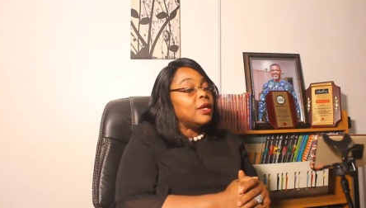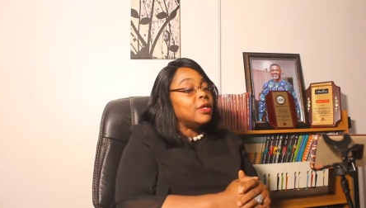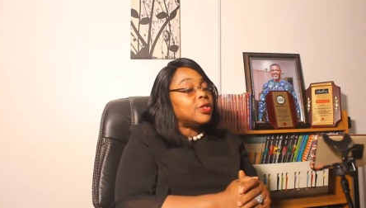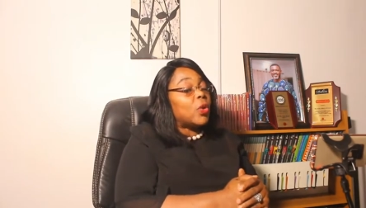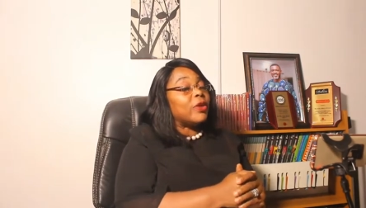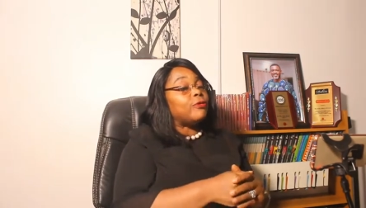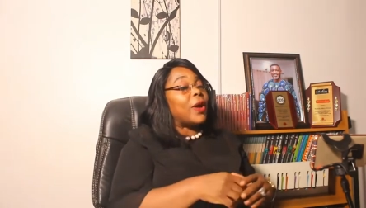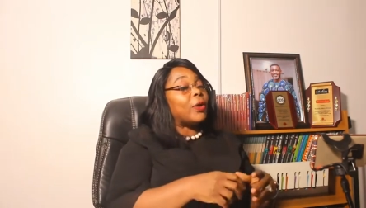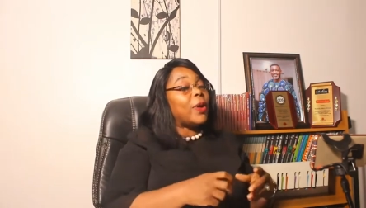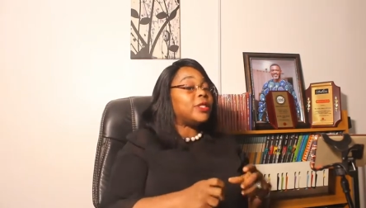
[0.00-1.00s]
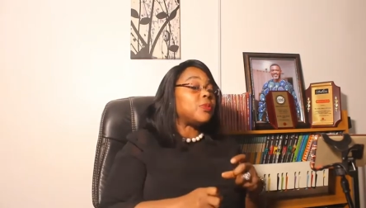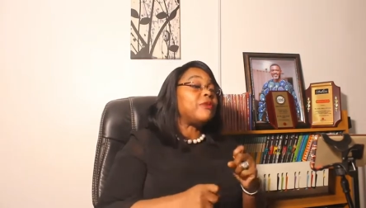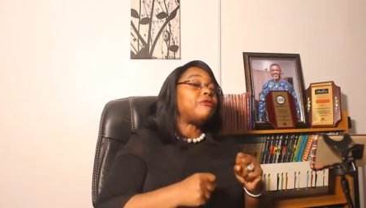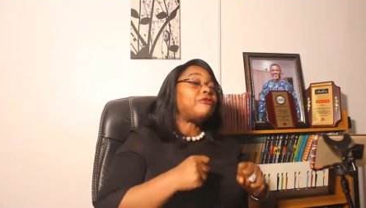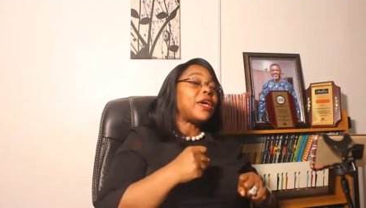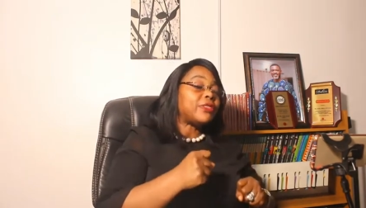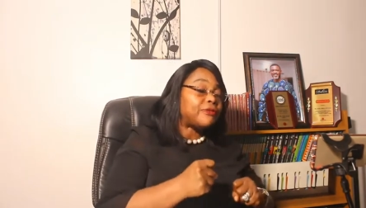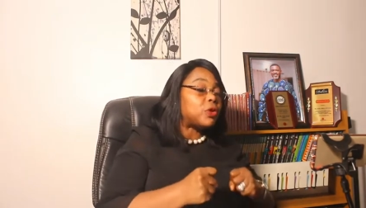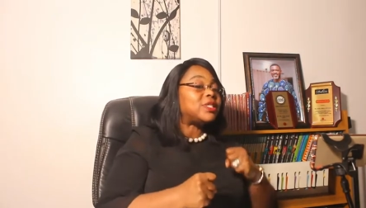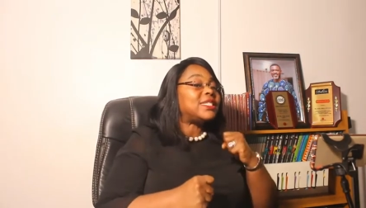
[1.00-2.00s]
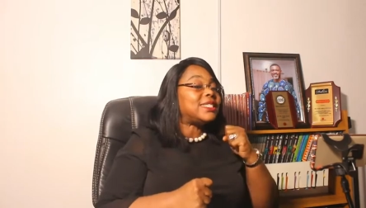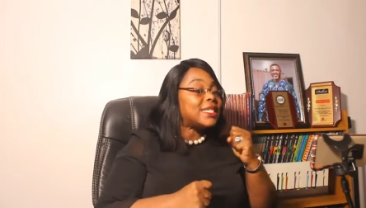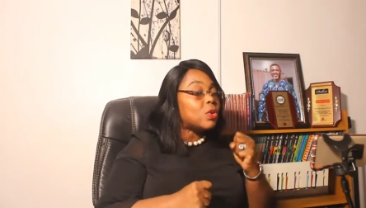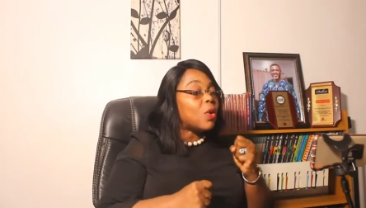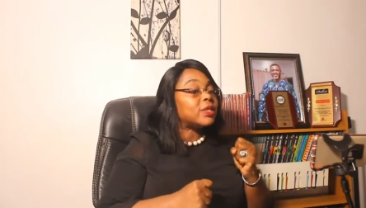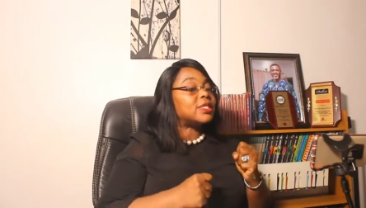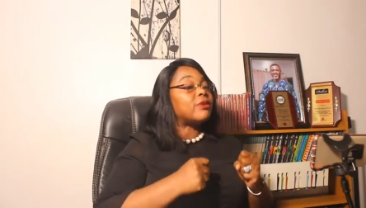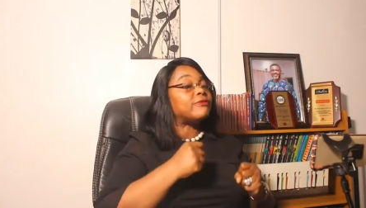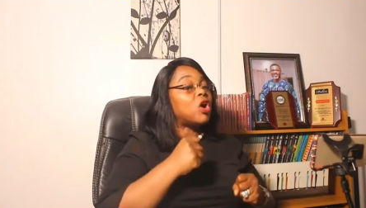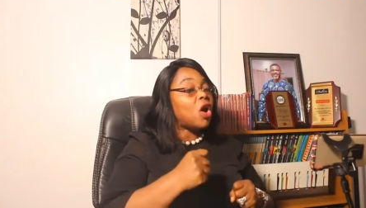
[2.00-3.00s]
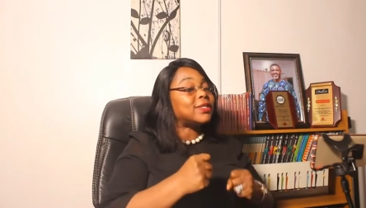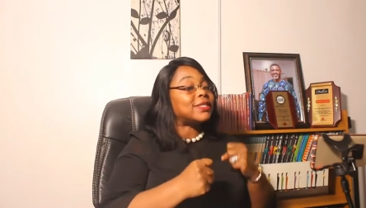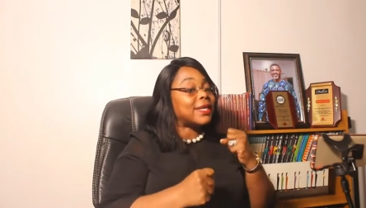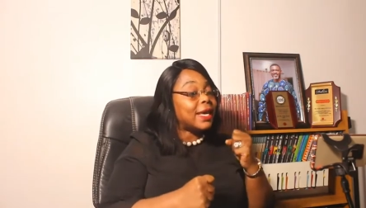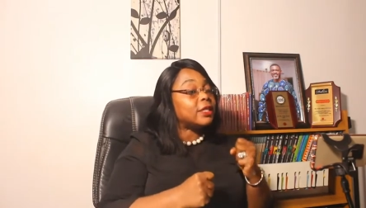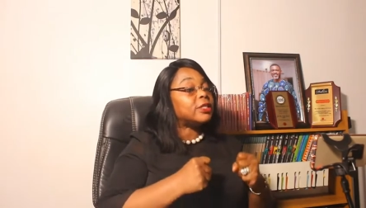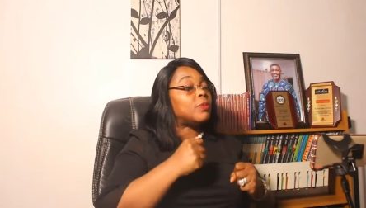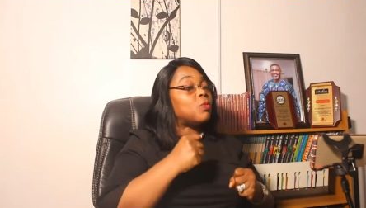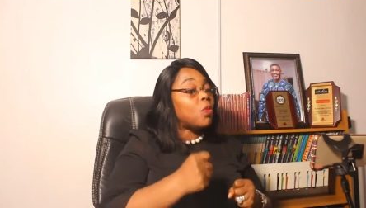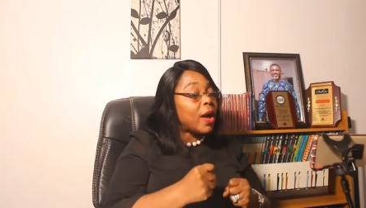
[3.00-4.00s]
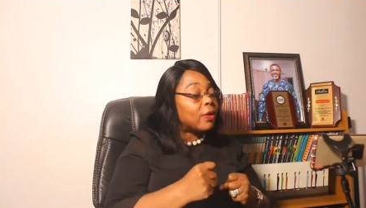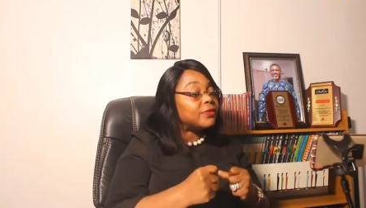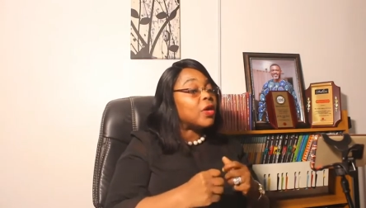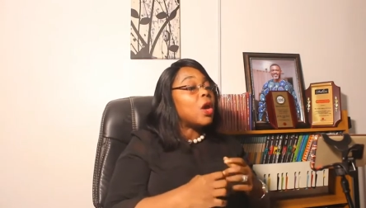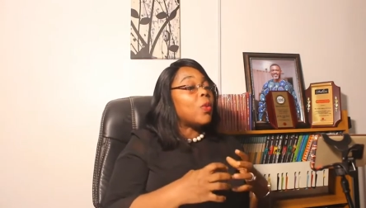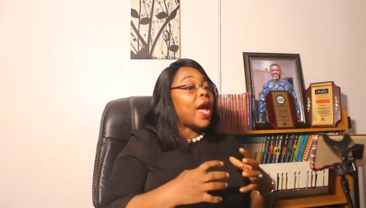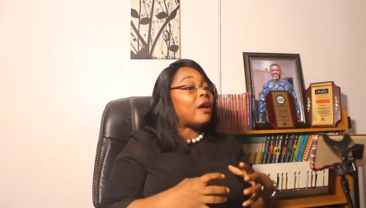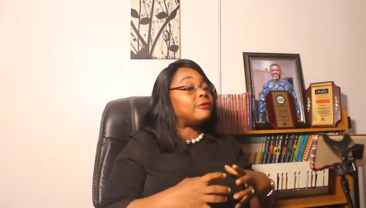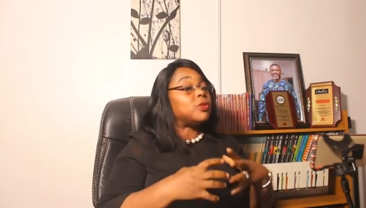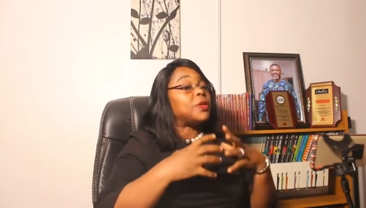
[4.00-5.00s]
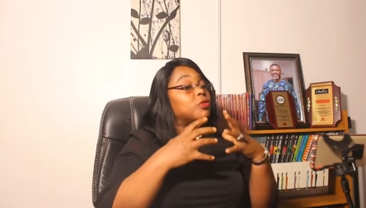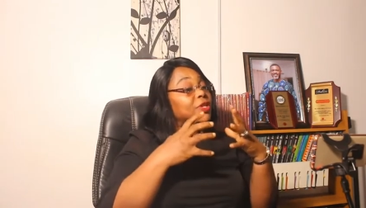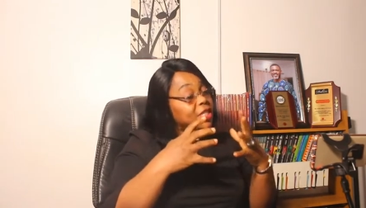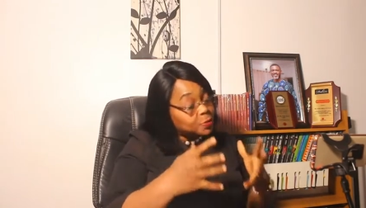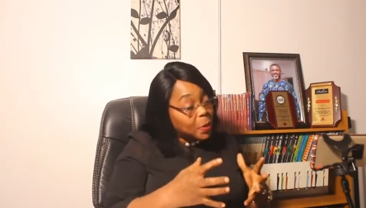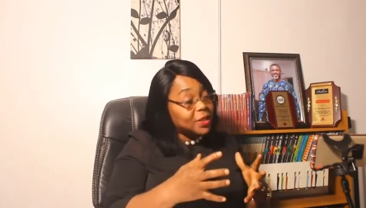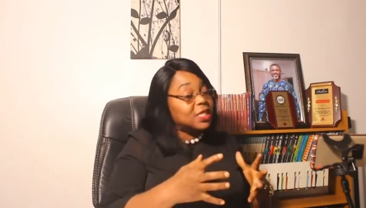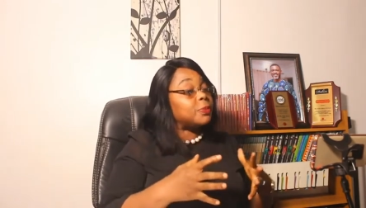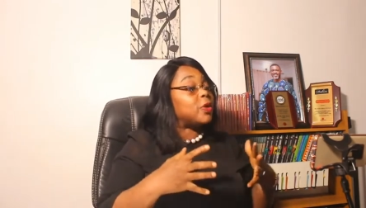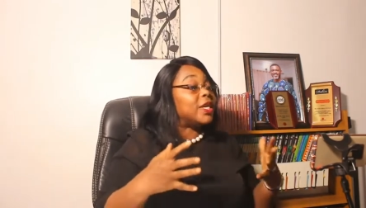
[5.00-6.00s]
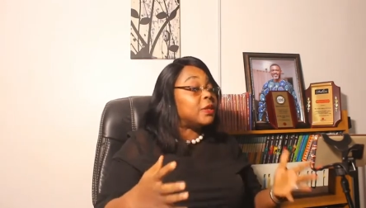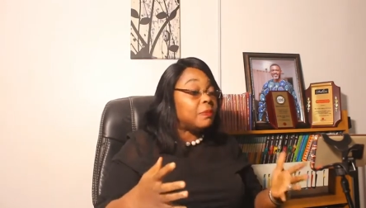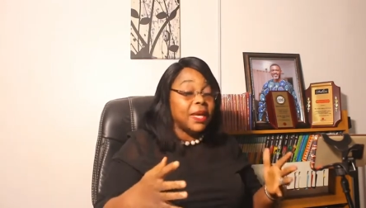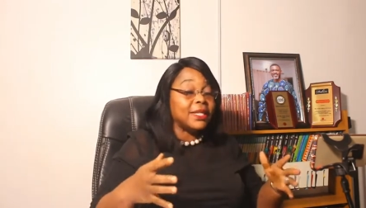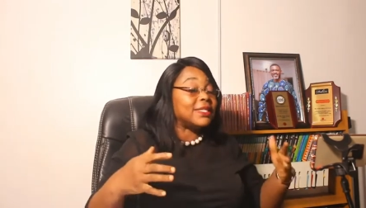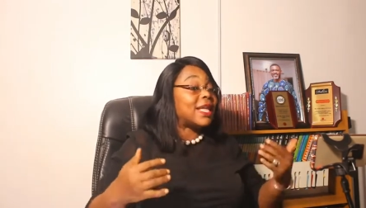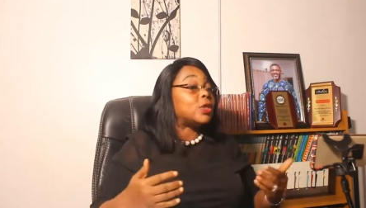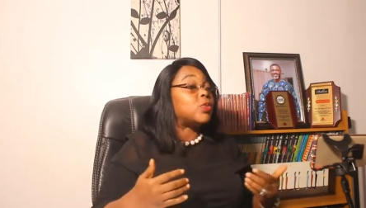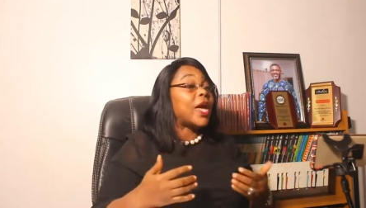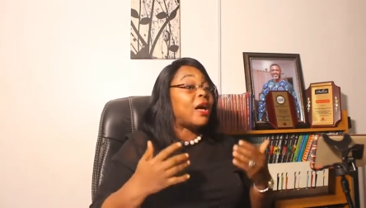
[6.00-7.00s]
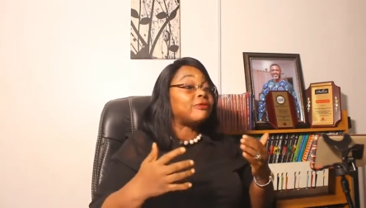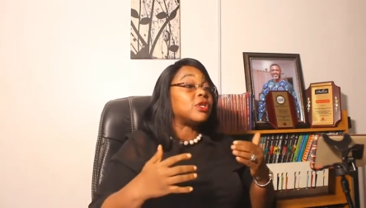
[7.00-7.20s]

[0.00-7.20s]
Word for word: So, if we're going to be faithful stewards of God's kingdom wealth, we have to be responsible. It means that we have